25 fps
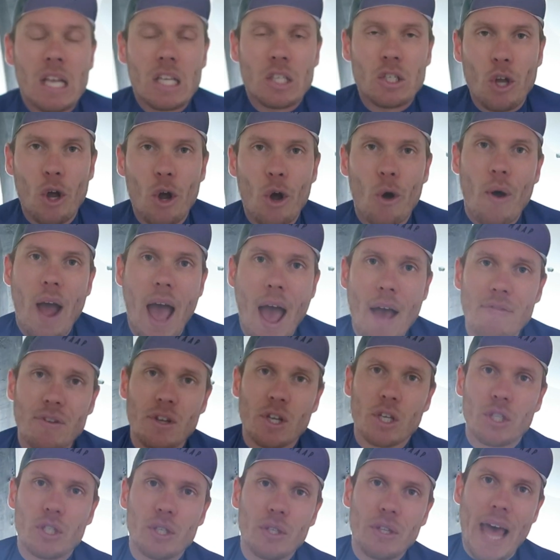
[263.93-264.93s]
So
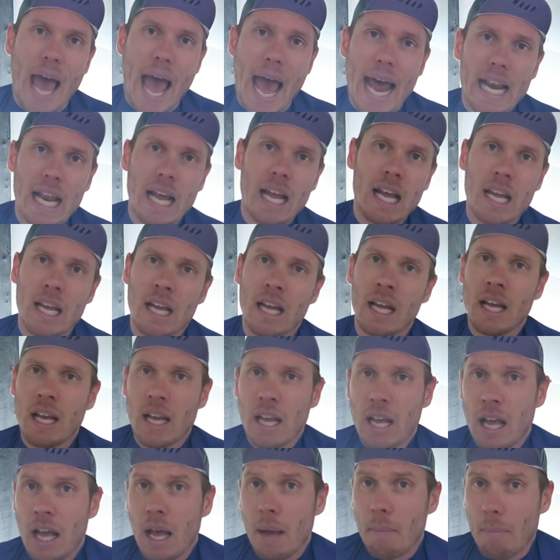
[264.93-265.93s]
after you do that,
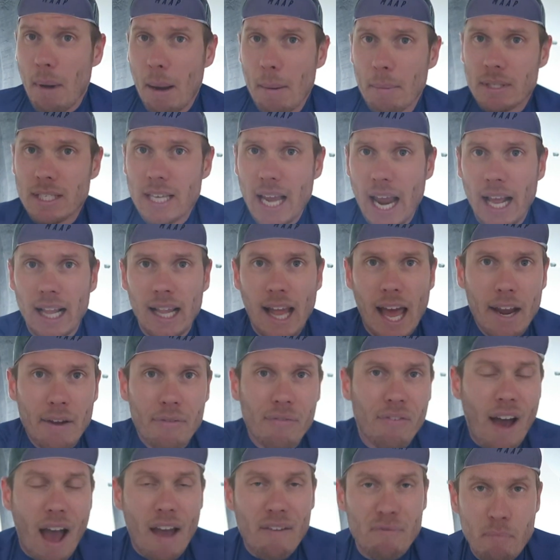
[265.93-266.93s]
maybe take like
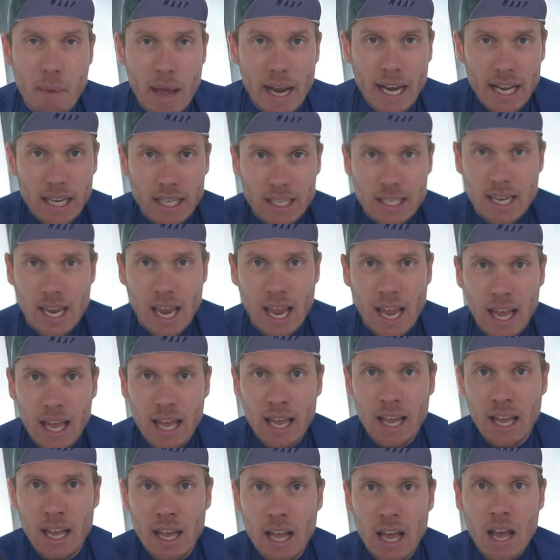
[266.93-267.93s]
5 minutes
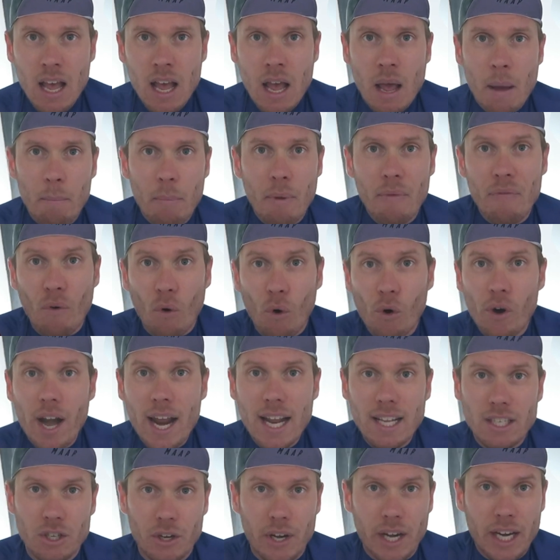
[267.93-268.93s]
before
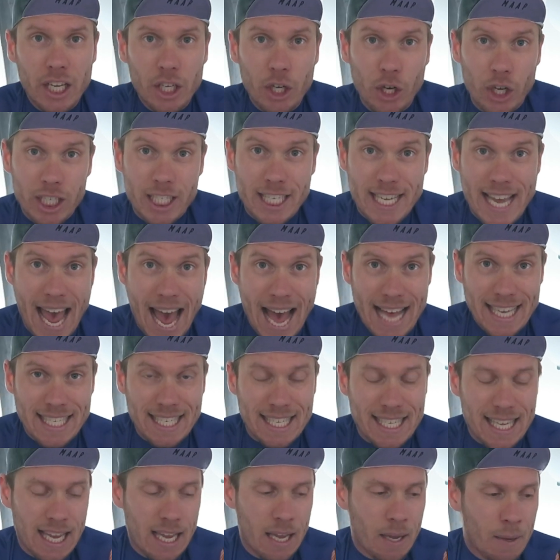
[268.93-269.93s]
entering your
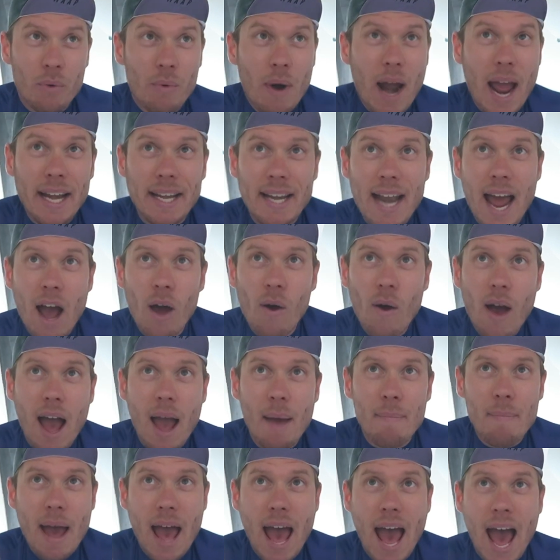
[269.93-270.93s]
test. Right now
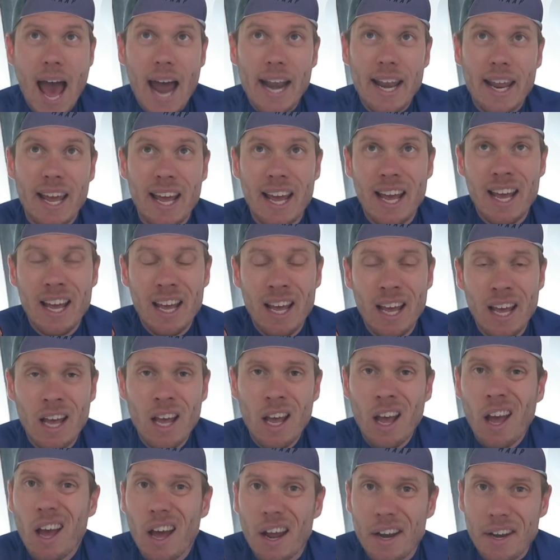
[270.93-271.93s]
I'm at
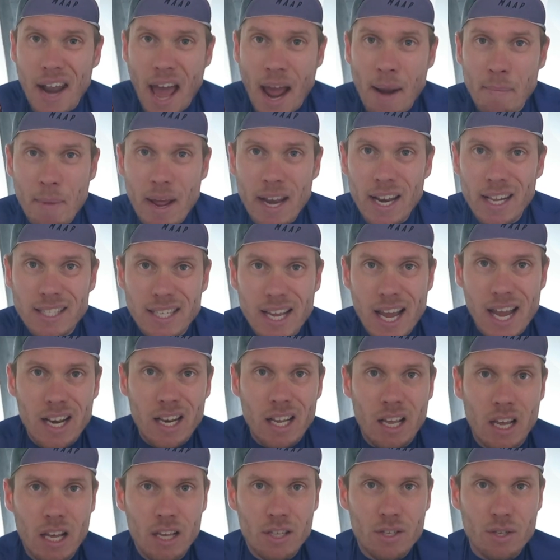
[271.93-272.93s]
9 minutes
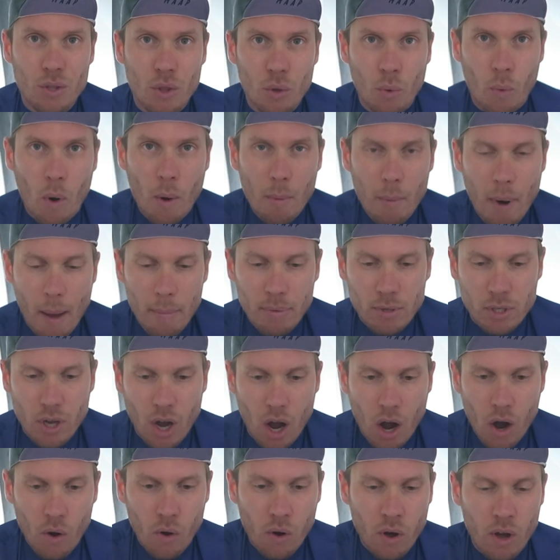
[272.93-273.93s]
in to the warm-up,
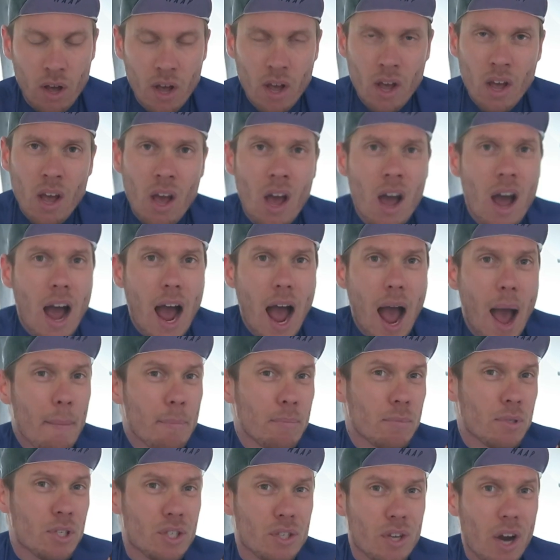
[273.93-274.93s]
so
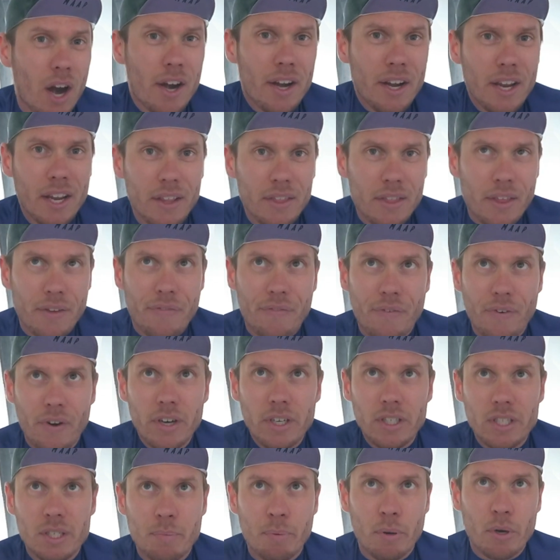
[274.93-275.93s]
I'm starting the
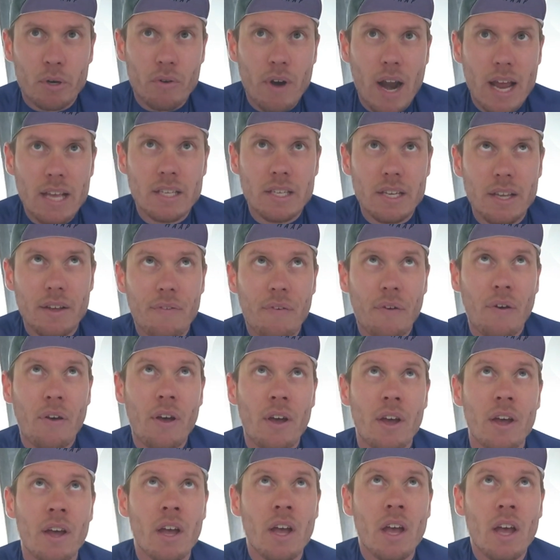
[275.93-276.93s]
first progressive
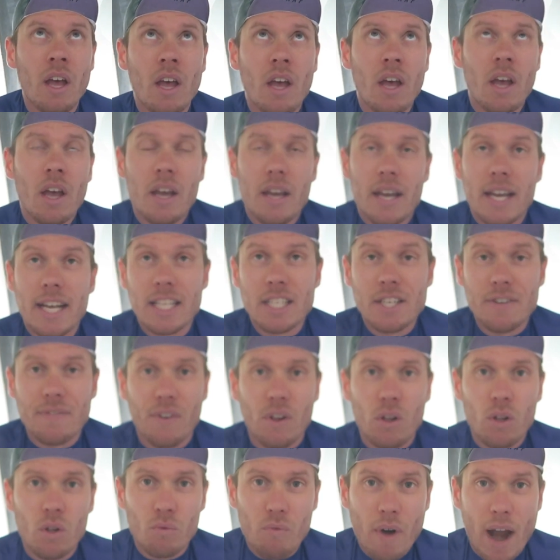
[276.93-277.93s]

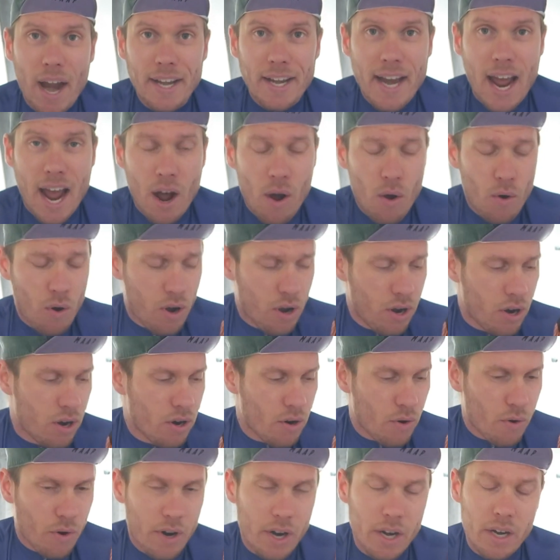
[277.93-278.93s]
interval right now,
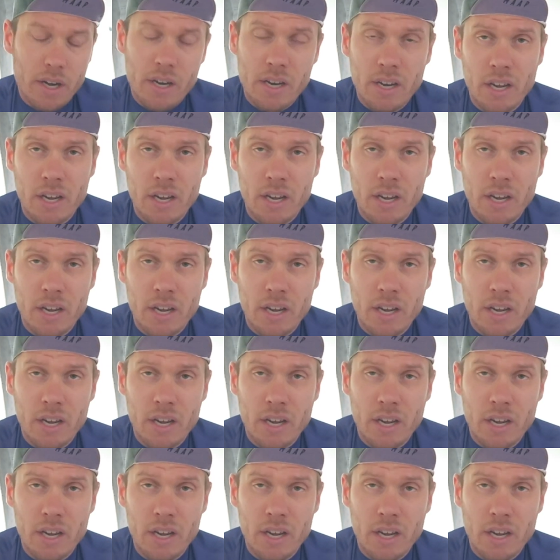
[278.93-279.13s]
for